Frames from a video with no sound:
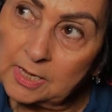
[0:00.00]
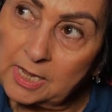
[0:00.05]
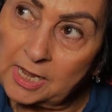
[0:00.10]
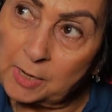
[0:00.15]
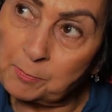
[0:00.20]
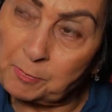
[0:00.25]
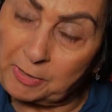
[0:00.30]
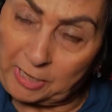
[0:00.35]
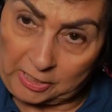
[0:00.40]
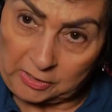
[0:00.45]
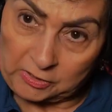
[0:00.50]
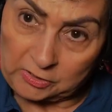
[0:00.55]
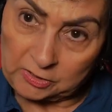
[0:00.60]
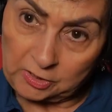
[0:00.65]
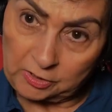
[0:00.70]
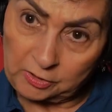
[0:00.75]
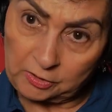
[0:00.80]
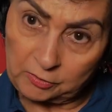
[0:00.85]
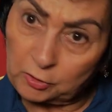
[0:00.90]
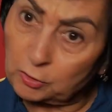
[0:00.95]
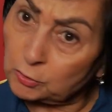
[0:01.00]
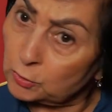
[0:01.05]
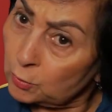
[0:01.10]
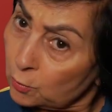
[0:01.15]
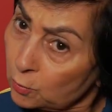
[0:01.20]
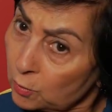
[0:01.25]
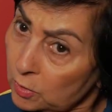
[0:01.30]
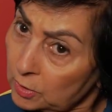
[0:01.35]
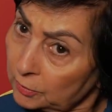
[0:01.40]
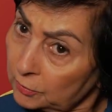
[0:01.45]
A bit, not
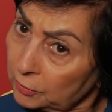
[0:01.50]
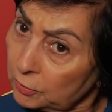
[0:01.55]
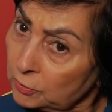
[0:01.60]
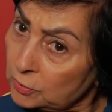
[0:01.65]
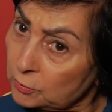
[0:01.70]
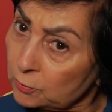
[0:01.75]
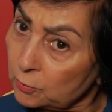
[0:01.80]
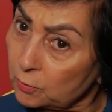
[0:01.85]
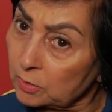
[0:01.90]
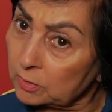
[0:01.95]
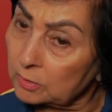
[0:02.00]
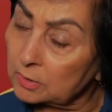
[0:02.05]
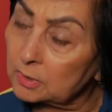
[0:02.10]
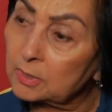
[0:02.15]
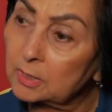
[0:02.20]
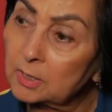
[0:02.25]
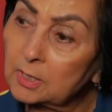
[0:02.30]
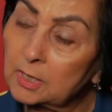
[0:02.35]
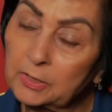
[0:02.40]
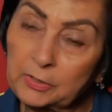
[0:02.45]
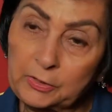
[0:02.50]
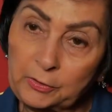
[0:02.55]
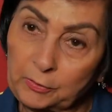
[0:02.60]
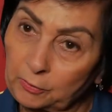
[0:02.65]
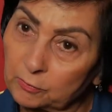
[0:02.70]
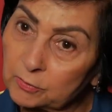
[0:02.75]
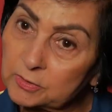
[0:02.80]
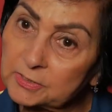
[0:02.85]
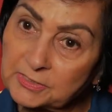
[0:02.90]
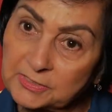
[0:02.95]
all, not all.
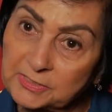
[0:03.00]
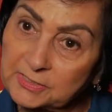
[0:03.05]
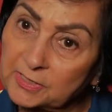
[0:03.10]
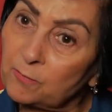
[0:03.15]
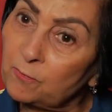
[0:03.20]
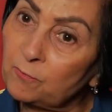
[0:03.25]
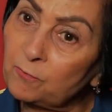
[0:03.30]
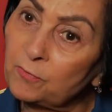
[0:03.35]
No. Some